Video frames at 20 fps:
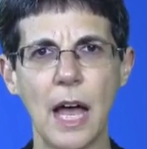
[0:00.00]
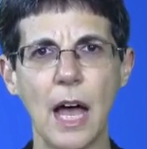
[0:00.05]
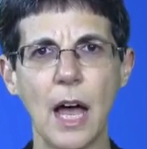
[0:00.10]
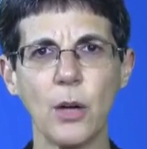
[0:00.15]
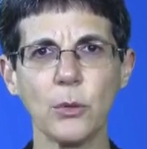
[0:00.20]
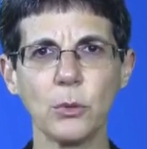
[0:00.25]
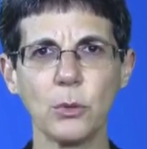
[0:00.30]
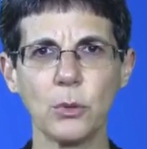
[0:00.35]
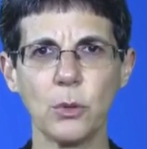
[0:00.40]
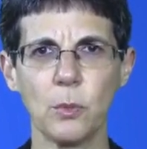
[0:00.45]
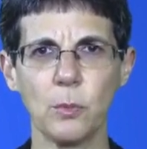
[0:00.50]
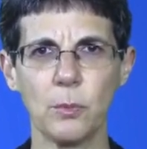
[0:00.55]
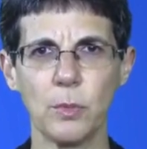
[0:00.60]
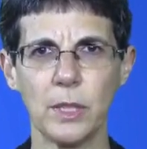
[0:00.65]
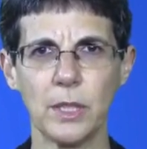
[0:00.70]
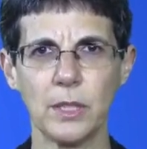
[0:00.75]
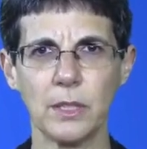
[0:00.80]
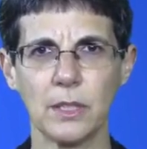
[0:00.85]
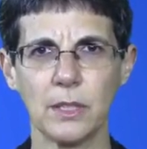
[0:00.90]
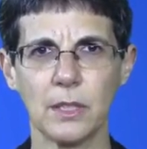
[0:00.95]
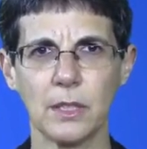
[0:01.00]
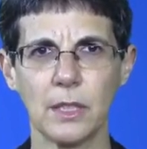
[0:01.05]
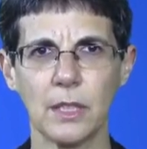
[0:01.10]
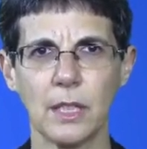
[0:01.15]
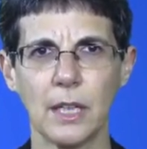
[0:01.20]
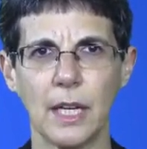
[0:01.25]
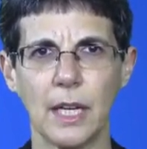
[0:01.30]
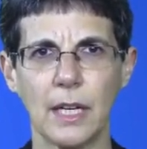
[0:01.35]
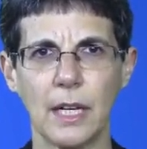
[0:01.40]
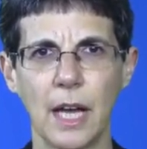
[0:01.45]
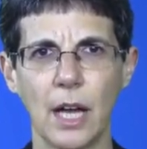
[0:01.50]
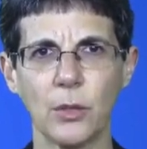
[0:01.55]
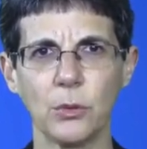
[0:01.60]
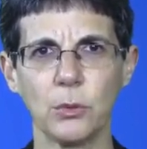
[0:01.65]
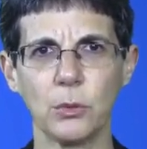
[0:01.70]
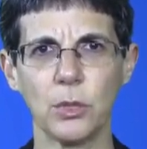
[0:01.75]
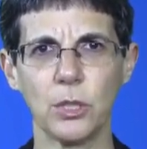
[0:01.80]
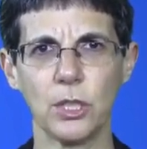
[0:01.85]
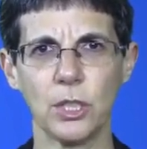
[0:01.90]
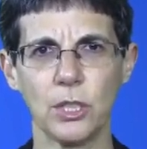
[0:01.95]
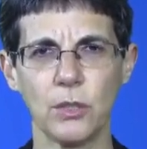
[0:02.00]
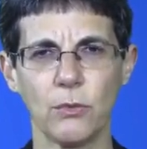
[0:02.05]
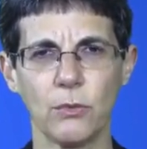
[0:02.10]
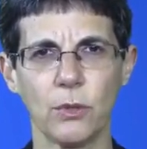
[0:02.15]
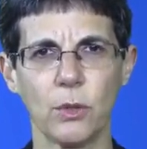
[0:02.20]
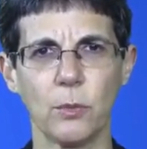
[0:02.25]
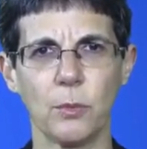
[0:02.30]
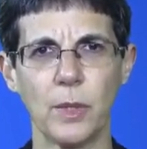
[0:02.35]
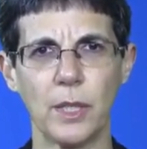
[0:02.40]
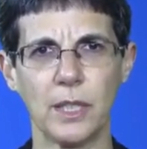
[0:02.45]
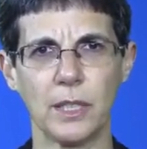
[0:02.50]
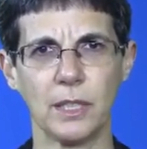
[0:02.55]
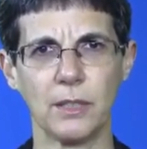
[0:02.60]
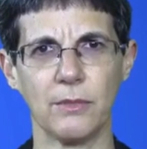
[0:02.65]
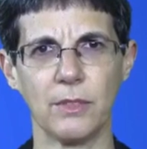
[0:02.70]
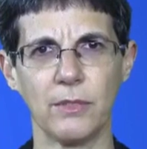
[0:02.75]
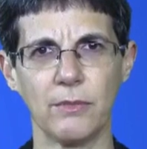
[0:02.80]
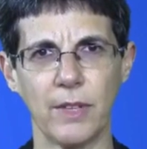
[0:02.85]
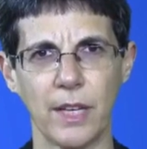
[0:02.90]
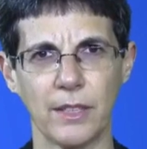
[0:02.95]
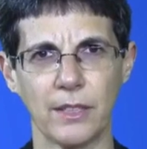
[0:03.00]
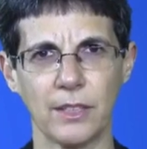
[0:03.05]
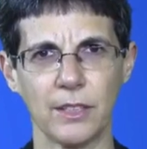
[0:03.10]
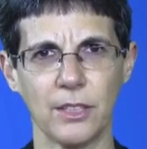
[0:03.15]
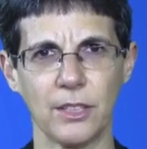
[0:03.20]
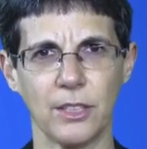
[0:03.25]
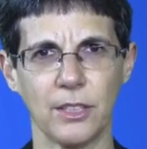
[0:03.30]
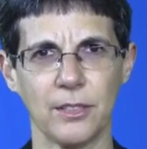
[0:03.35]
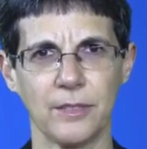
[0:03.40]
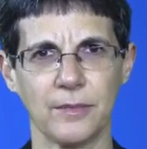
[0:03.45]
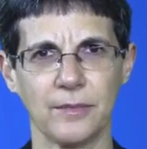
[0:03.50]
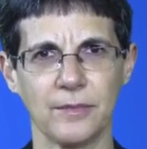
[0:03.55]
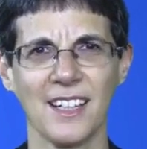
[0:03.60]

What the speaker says: how to compete, and how to achieve competitive advantage.